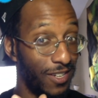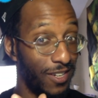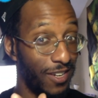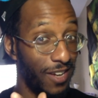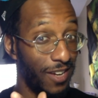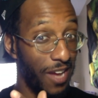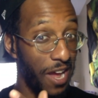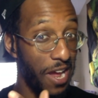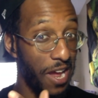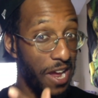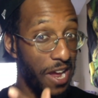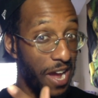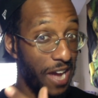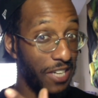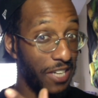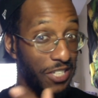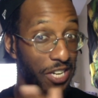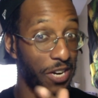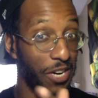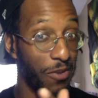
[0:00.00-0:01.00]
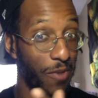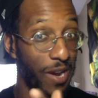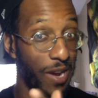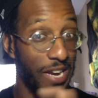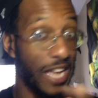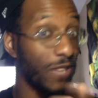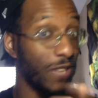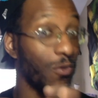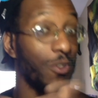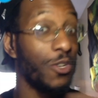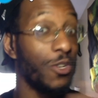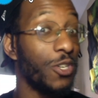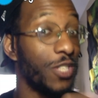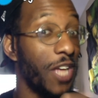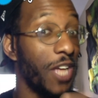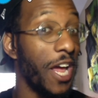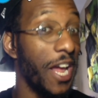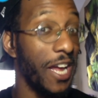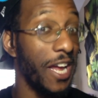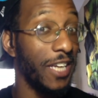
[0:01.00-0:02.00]
AI generate. That's what they're
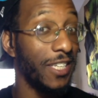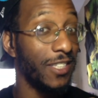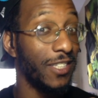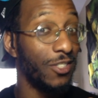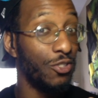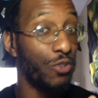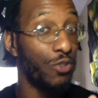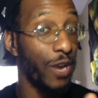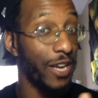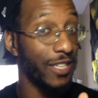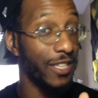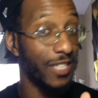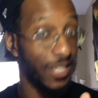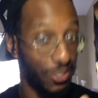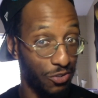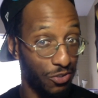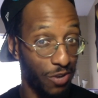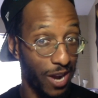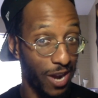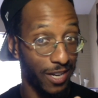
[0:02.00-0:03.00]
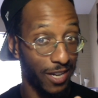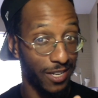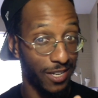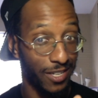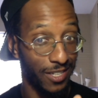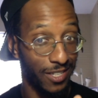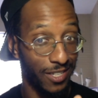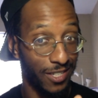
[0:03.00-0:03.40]
saying. Drake this track.